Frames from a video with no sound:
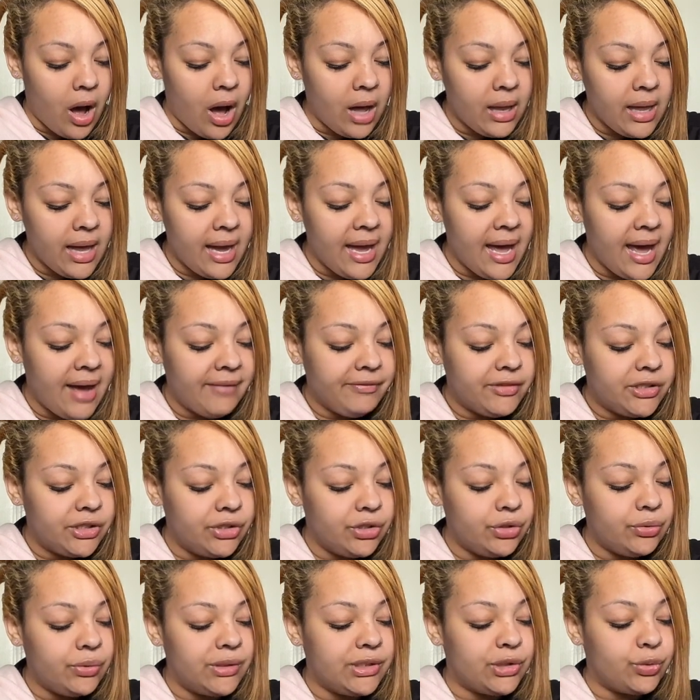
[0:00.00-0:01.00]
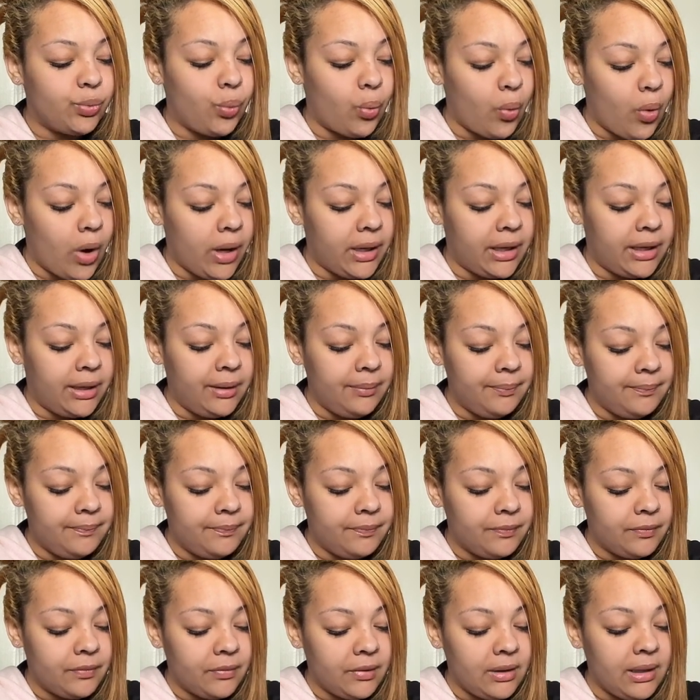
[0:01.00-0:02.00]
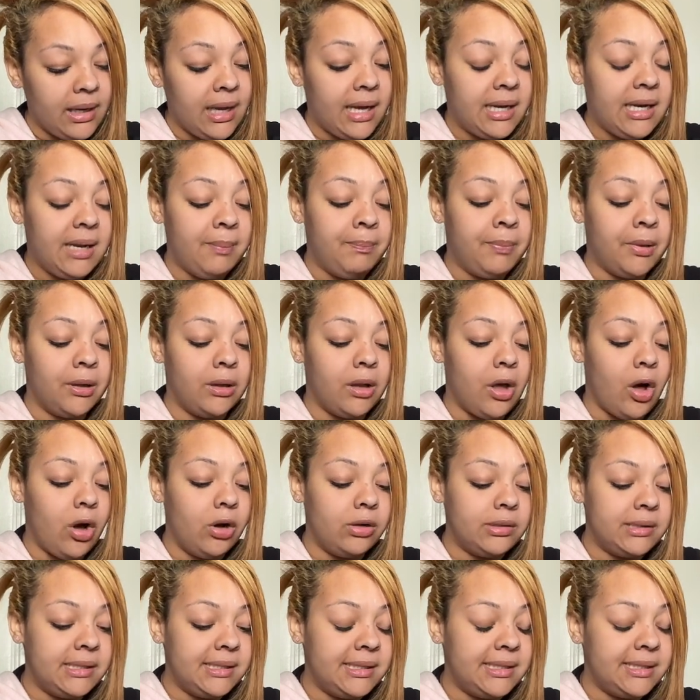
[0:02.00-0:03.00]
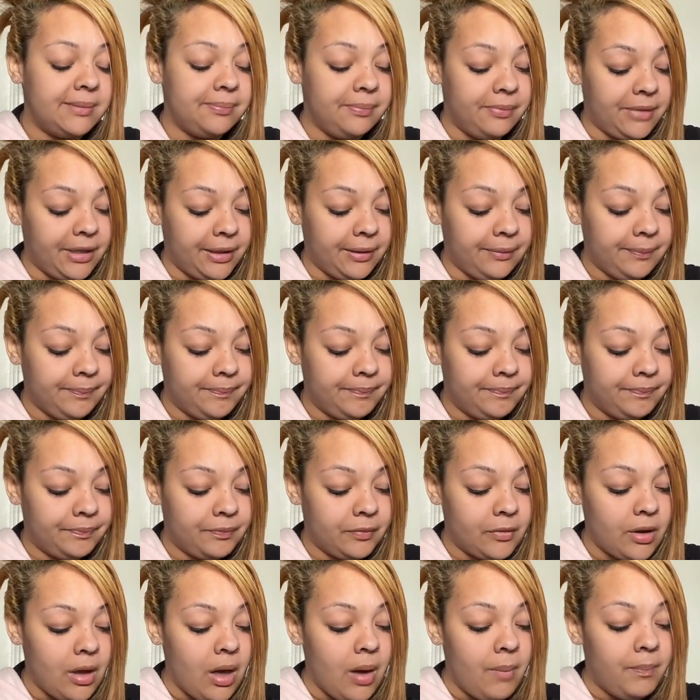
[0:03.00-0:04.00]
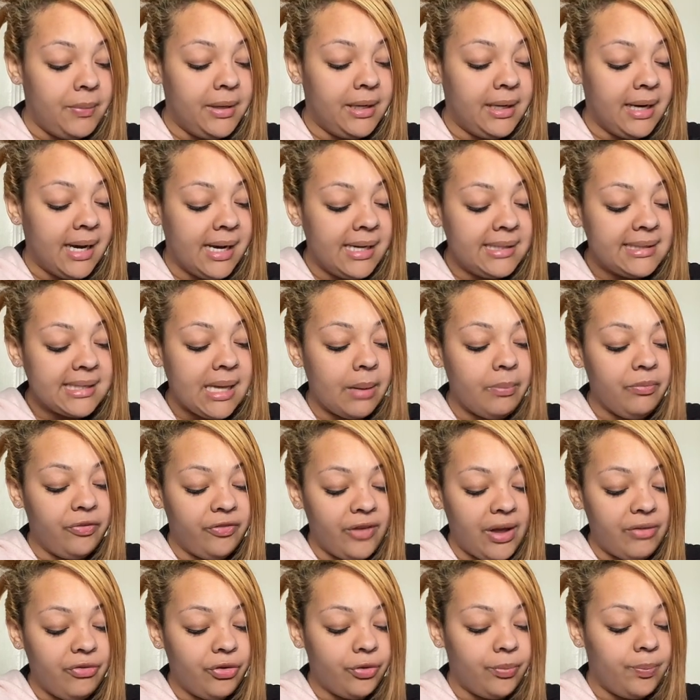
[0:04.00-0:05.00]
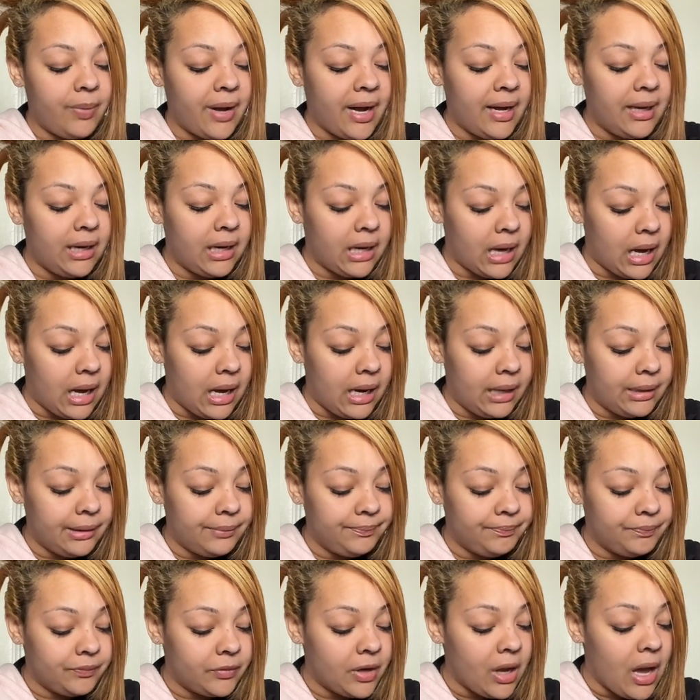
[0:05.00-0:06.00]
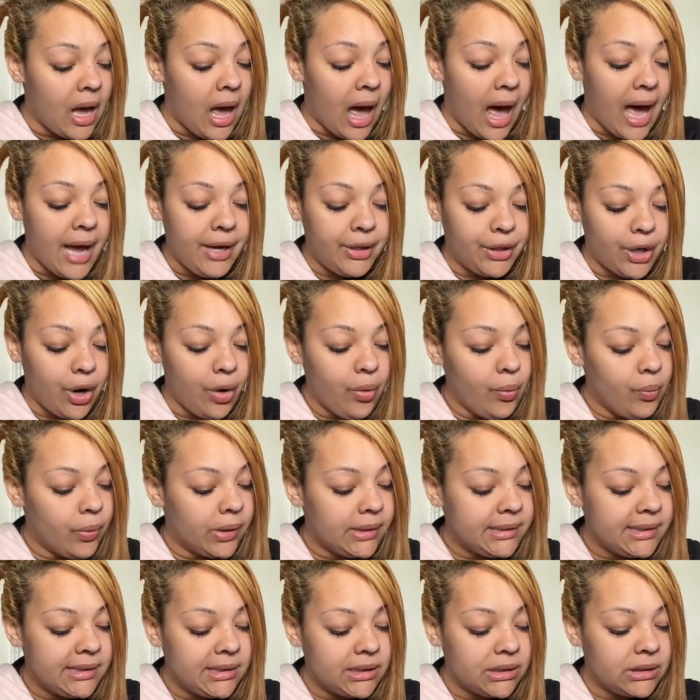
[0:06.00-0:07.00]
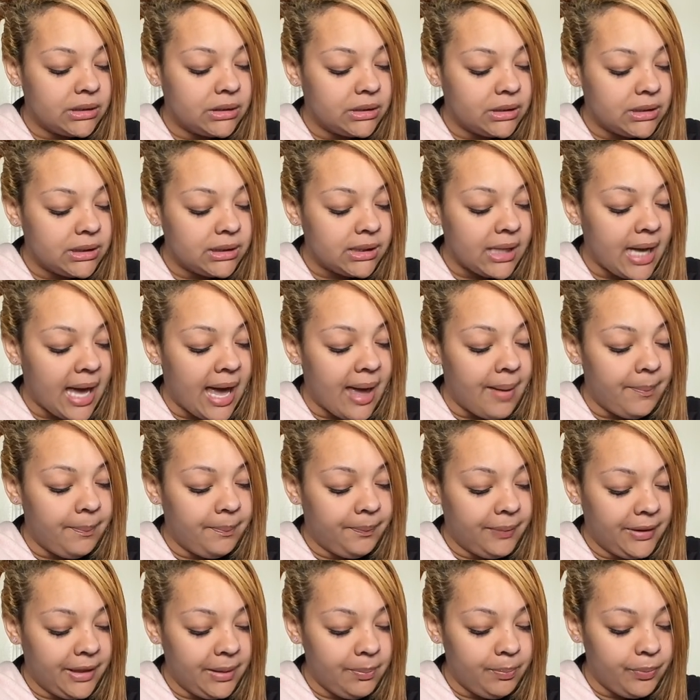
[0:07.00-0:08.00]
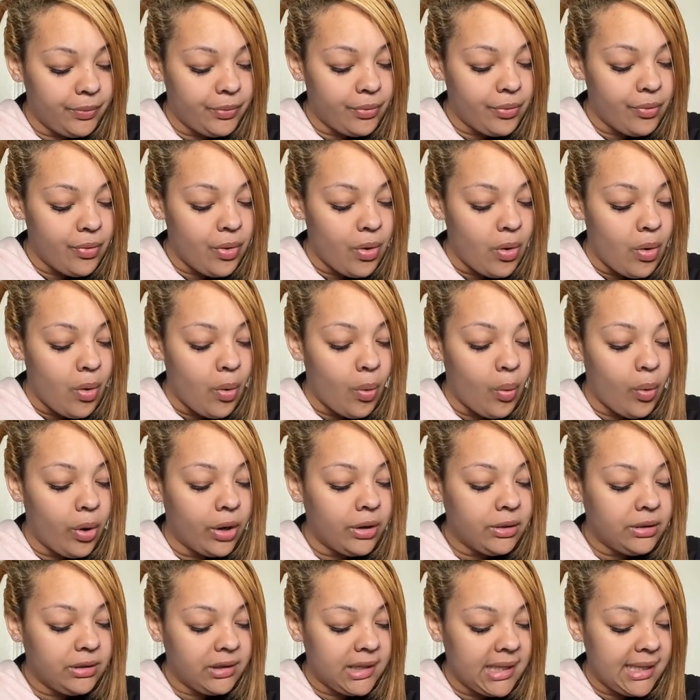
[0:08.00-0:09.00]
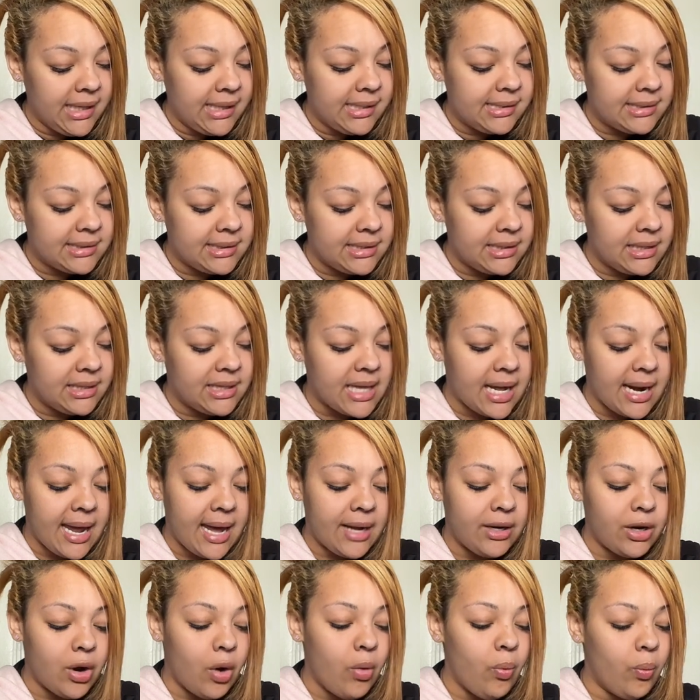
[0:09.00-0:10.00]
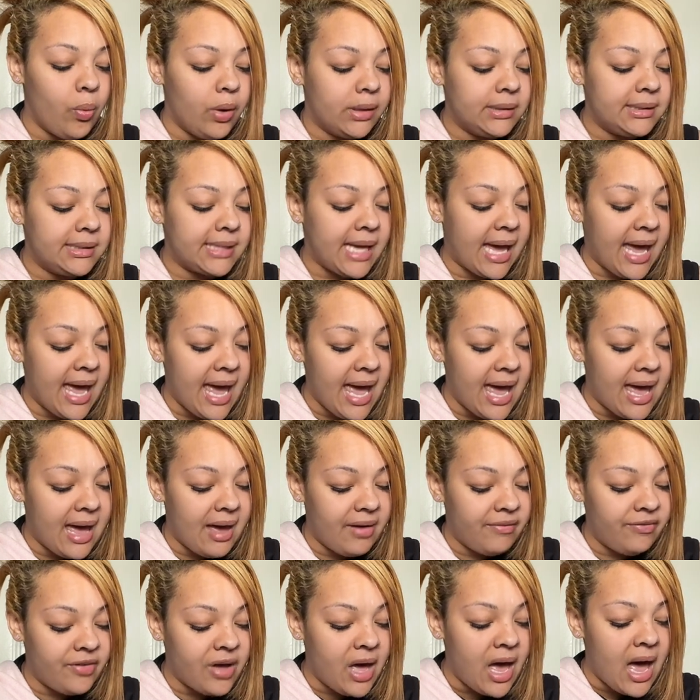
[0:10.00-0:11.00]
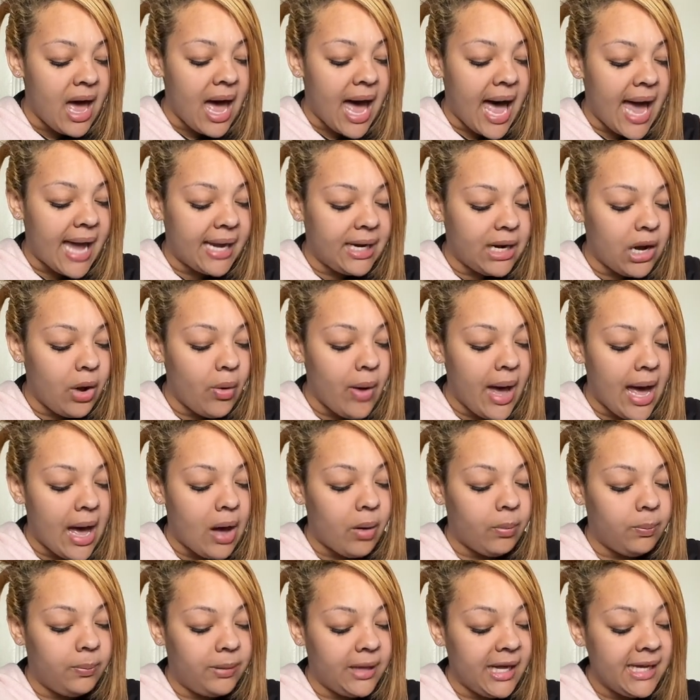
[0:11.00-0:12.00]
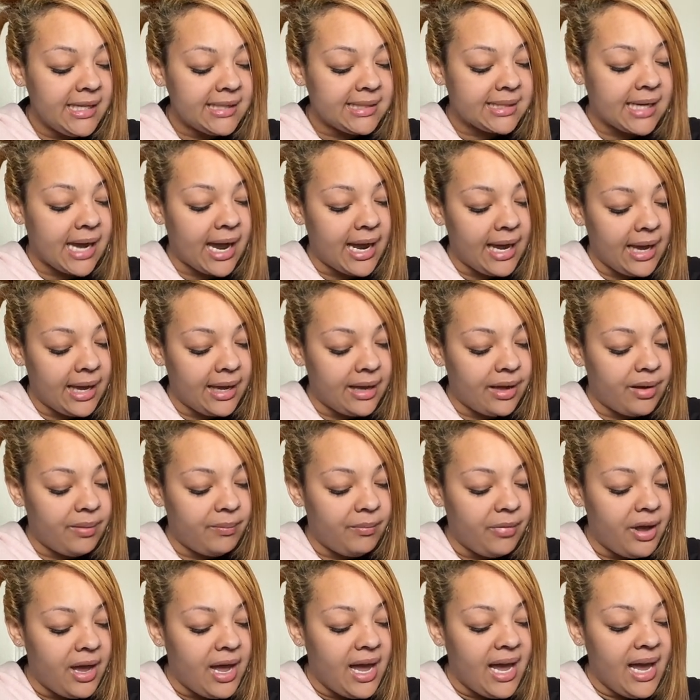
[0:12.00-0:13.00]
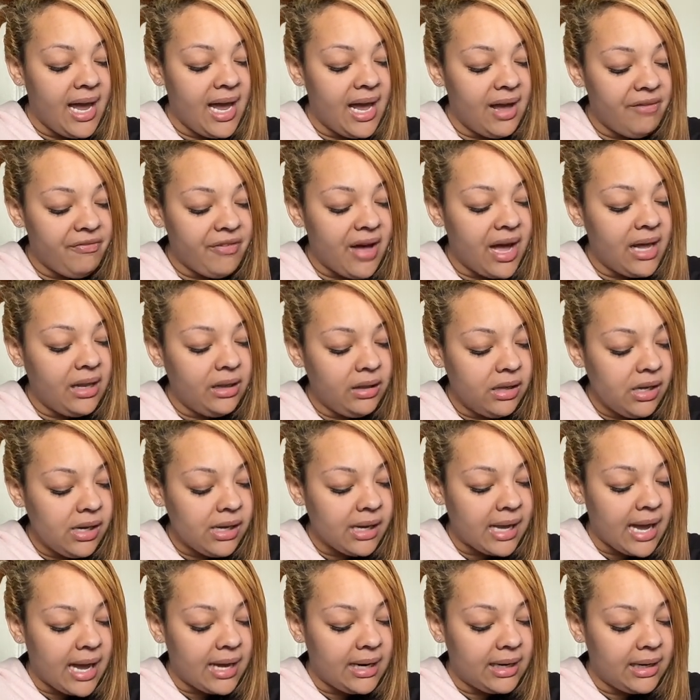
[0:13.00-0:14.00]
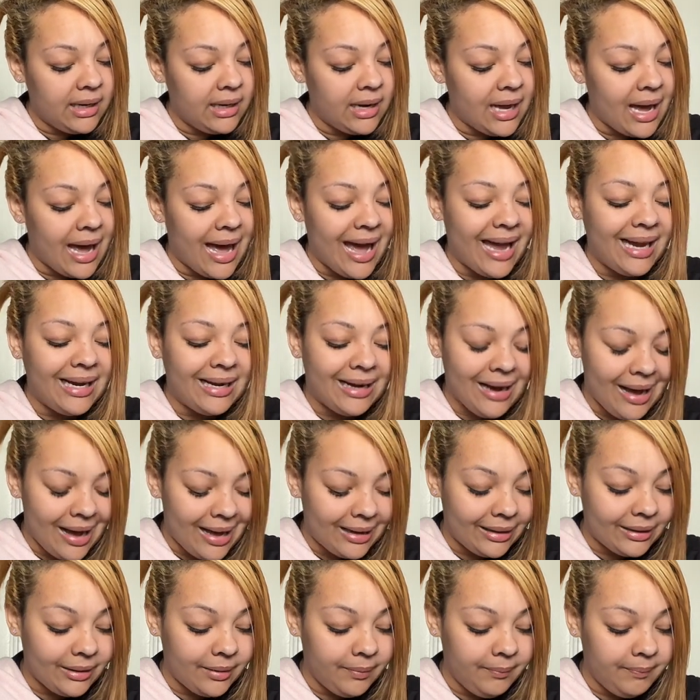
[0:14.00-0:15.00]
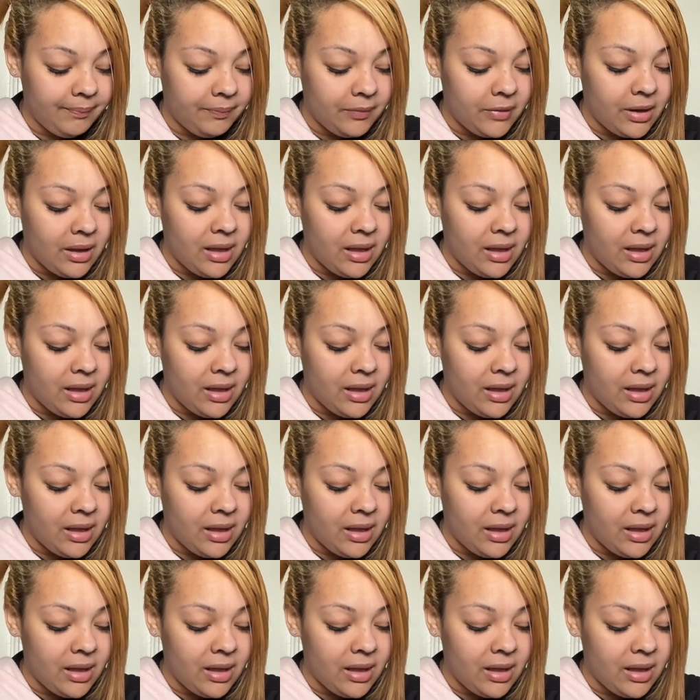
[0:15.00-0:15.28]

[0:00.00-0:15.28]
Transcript: All I have to do is want it, and it belongs to me. Because I'm favored by God, I don't want to look at people or things that I don't want to have. I know how blessed I am. If I look at it, I got it.